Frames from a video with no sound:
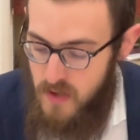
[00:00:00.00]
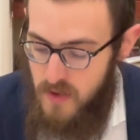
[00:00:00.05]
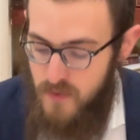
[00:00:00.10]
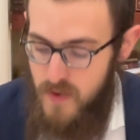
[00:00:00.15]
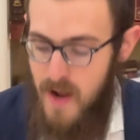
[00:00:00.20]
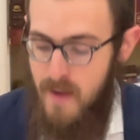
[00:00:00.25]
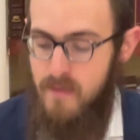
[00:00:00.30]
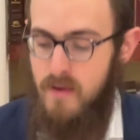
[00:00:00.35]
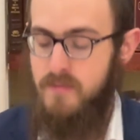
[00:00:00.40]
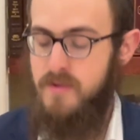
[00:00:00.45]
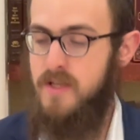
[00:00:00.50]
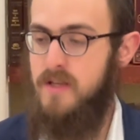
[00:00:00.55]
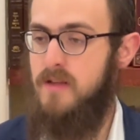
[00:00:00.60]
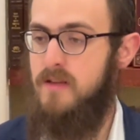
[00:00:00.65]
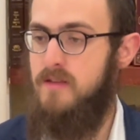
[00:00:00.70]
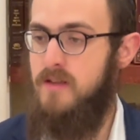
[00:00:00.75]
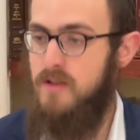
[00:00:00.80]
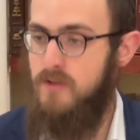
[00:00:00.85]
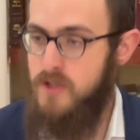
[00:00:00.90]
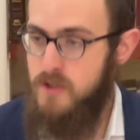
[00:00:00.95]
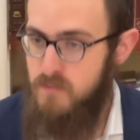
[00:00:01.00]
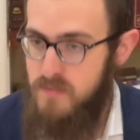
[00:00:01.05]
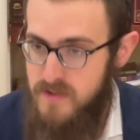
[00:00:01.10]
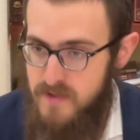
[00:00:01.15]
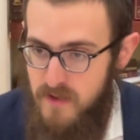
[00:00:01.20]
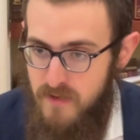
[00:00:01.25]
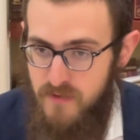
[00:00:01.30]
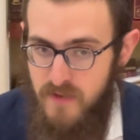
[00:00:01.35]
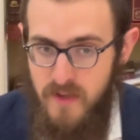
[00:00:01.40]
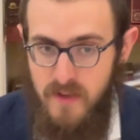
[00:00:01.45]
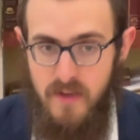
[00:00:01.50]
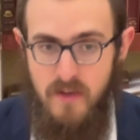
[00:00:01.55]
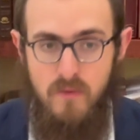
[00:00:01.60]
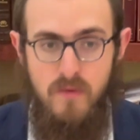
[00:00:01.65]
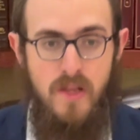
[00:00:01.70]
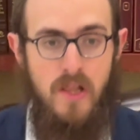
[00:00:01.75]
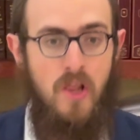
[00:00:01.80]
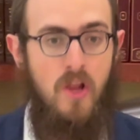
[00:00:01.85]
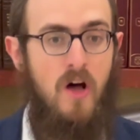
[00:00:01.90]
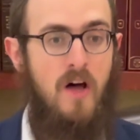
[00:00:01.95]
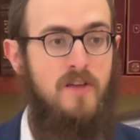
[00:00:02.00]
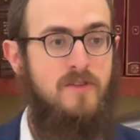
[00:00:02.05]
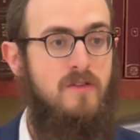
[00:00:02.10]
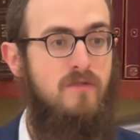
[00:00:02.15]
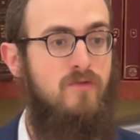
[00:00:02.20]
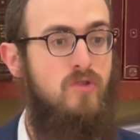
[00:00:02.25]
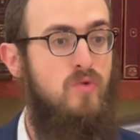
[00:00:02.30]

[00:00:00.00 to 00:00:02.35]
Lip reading: the Rambam is going to deal specifically with laws of